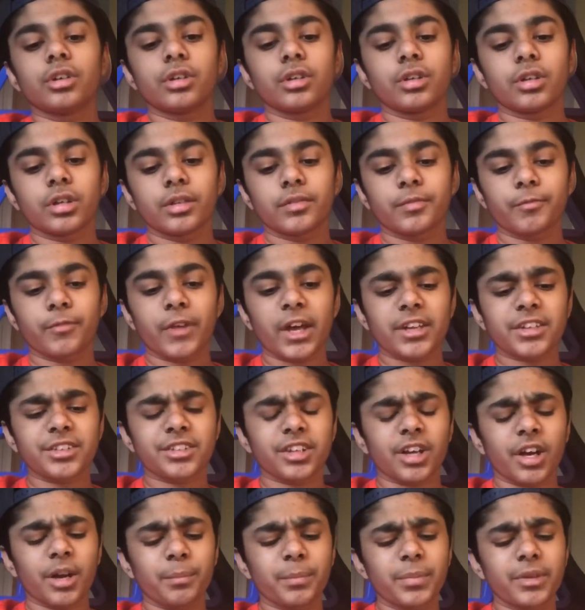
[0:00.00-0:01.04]
And Van der
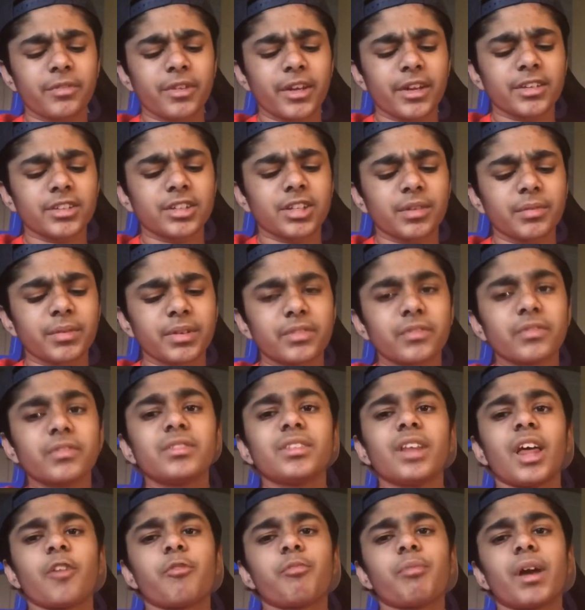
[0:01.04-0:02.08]
Sar, be Van der Sar, be
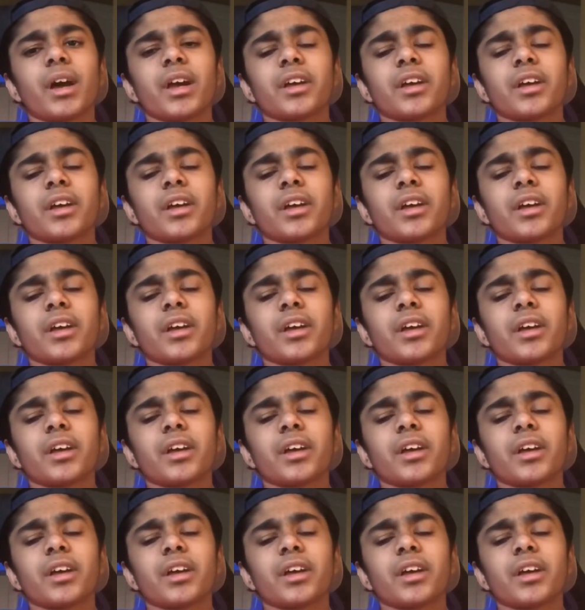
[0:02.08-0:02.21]
left back.